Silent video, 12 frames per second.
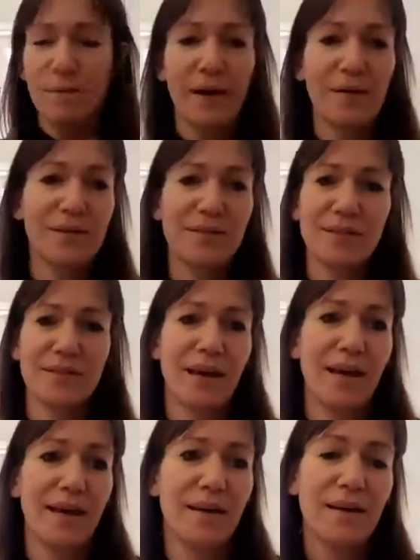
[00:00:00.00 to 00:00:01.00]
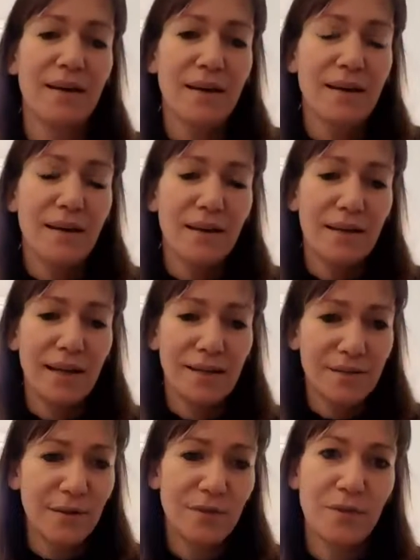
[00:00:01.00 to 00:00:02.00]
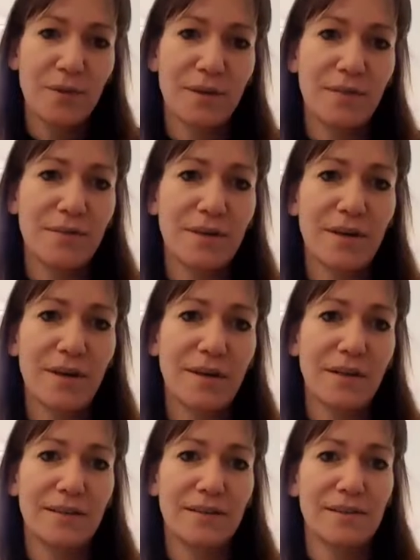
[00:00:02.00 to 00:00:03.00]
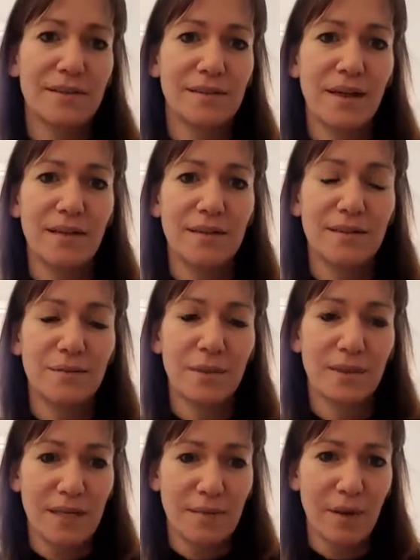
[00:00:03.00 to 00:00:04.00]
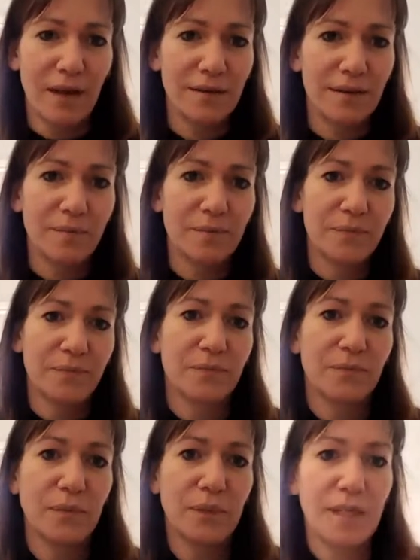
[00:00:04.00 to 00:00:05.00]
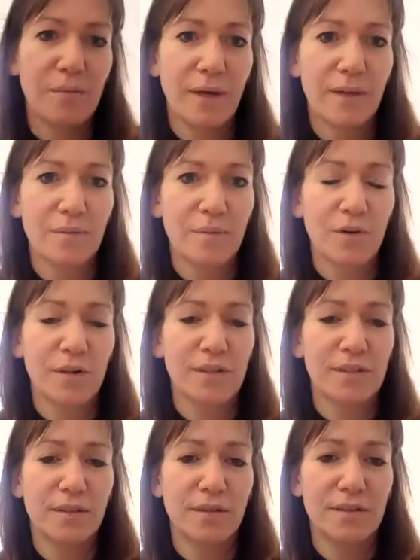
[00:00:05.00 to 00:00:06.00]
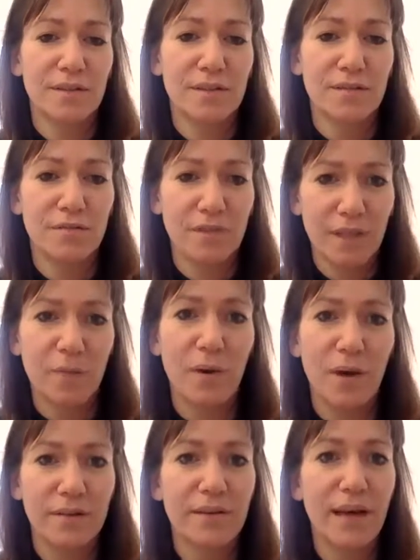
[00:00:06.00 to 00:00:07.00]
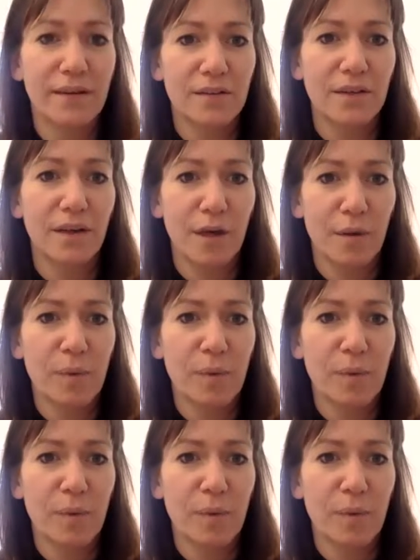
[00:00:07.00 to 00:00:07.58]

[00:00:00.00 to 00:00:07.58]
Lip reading: But I would just say, let us know if you want the recordings and we'll email them. Yeah. We'll email them across to you, because it's really worth catching up.